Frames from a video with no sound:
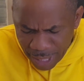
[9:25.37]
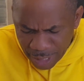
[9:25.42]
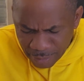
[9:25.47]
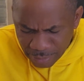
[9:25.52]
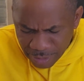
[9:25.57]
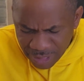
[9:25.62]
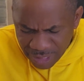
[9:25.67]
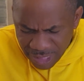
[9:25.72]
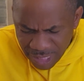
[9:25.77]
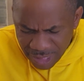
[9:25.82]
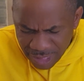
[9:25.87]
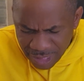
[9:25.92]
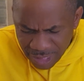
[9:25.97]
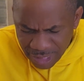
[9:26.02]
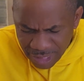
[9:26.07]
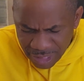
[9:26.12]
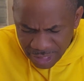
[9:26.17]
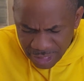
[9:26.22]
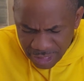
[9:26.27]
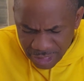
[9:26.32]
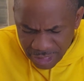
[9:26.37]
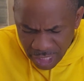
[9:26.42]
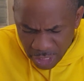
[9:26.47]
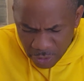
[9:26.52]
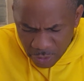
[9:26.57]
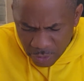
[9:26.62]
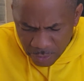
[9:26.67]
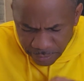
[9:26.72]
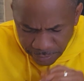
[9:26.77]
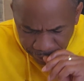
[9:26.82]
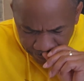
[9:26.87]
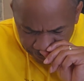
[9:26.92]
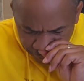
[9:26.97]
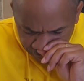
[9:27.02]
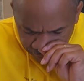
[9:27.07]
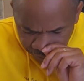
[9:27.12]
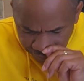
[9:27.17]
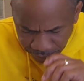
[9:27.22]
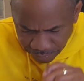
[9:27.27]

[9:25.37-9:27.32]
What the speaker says: Bible says in 2